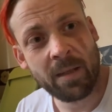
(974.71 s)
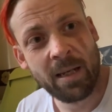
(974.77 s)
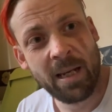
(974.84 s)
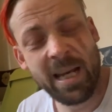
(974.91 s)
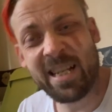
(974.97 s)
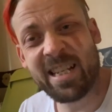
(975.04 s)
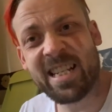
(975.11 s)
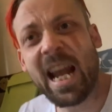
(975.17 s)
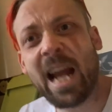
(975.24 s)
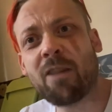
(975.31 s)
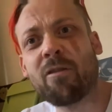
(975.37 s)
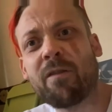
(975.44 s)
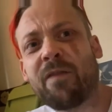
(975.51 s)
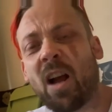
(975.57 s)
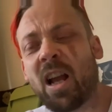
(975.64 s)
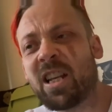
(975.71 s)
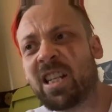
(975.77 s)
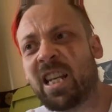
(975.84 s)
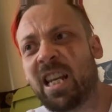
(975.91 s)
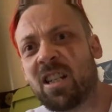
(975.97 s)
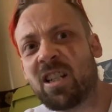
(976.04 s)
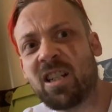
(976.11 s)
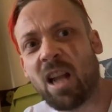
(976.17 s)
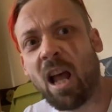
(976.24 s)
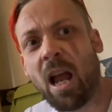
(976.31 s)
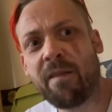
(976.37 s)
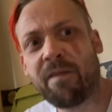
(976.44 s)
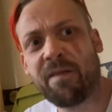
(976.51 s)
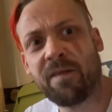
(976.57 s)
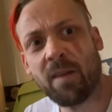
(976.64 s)
He sacrificed his
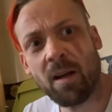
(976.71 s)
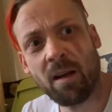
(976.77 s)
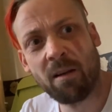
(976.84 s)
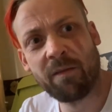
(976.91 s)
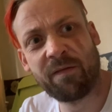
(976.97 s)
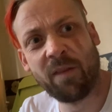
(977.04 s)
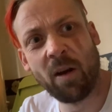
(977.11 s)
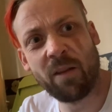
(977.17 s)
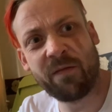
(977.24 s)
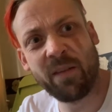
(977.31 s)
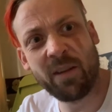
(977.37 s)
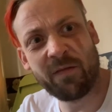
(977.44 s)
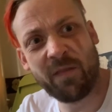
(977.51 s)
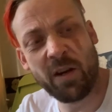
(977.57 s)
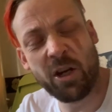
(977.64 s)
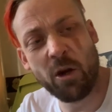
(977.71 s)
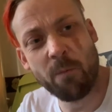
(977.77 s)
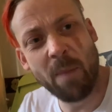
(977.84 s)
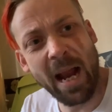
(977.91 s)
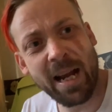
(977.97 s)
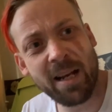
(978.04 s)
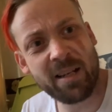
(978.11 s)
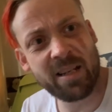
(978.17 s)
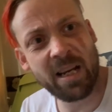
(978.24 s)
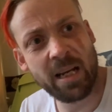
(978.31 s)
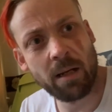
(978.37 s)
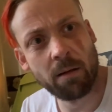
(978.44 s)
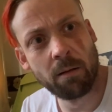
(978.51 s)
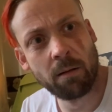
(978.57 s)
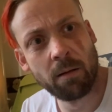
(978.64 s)
life for for, for
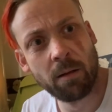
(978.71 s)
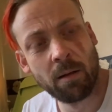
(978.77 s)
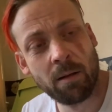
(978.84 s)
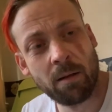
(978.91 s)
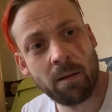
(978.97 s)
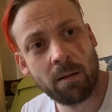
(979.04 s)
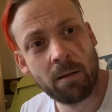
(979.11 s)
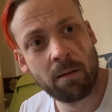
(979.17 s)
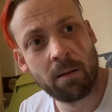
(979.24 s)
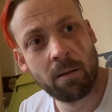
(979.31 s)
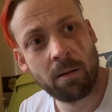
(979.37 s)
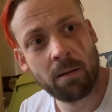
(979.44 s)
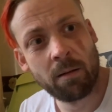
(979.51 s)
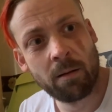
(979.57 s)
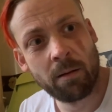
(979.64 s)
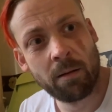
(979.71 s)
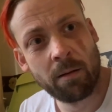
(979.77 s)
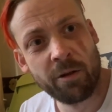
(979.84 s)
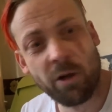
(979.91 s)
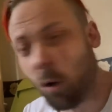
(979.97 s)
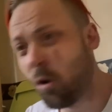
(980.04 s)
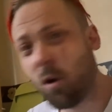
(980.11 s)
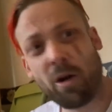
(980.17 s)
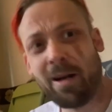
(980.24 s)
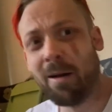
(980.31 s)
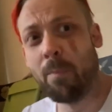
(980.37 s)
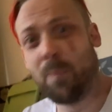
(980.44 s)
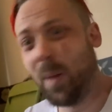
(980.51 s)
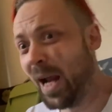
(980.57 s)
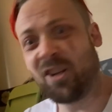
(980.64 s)
humanity." You're not going to
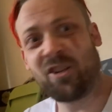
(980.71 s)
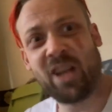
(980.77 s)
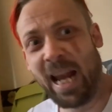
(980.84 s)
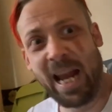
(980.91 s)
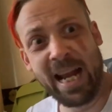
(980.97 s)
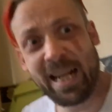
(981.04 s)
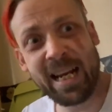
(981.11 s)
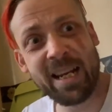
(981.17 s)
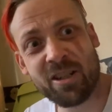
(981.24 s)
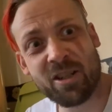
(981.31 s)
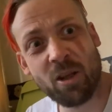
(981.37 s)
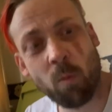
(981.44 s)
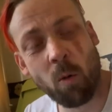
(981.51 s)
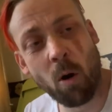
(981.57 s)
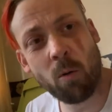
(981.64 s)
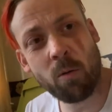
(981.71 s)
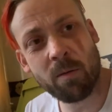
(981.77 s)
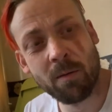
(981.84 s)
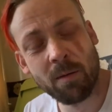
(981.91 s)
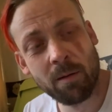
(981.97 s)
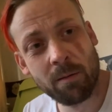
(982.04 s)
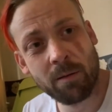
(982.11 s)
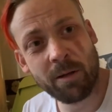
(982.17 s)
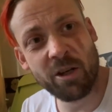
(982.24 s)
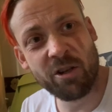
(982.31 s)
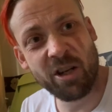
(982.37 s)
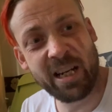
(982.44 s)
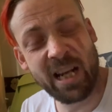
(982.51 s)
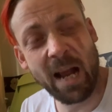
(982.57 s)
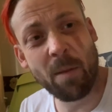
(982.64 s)
bash your head against the wall because
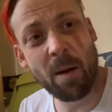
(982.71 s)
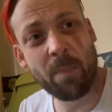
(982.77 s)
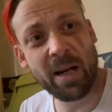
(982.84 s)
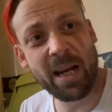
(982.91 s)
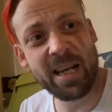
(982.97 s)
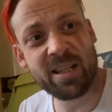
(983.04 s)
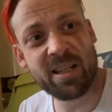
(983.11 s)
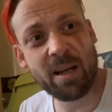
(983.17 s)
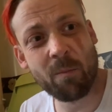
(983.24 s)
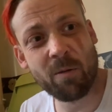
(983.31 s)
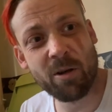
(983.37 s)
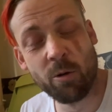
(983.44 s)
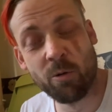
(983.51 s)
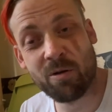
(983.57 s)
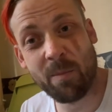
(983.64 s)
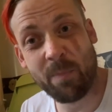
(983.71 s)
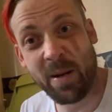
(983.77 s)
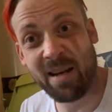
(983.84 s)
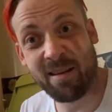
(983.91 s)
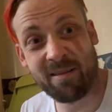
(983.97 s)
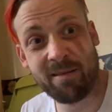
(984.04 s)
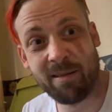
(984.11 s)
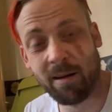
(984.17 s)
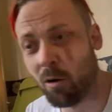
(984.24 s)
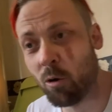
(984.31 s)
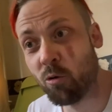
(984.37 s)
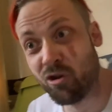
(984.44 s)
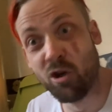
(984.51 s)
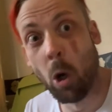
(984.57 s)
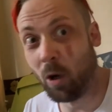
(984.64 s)
you come up against someone who's a bit, you know,
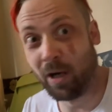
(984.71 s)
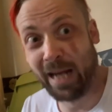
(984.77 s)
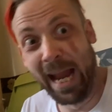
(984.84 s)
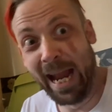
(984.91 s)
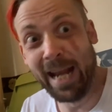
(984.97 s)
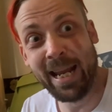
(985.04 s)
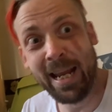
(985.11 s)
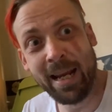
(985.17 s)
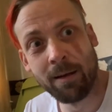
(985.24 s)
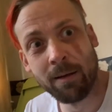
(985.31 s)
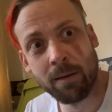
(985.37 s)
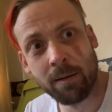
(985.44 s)
who's not getting it.